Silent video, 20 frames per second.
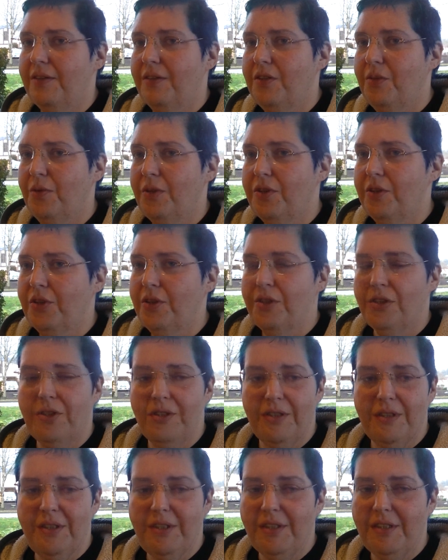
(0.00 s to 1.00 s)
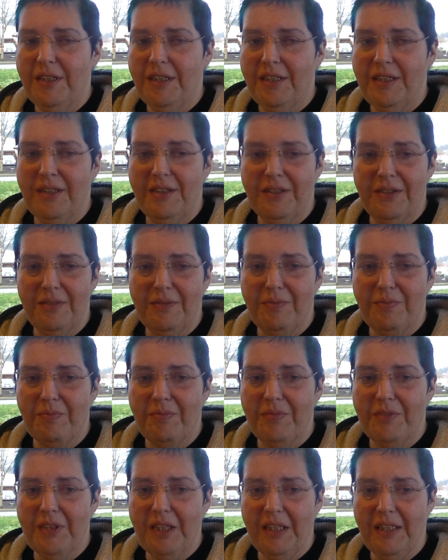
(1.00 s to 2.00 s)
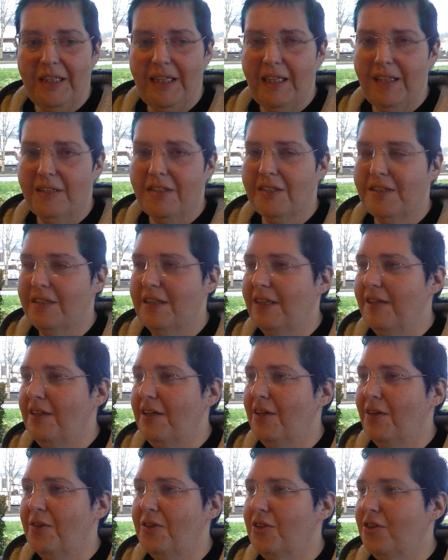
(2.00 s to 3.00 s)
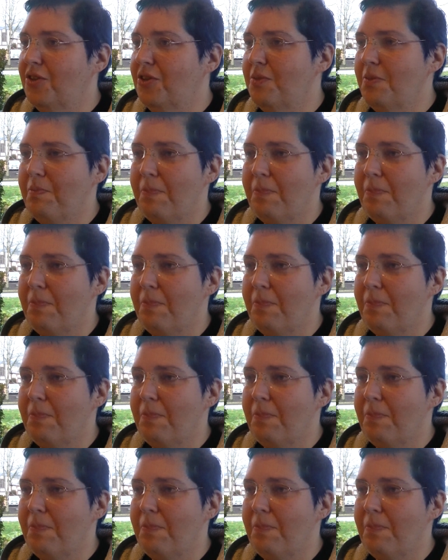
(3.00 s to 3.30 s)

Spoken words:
You see these little kids, just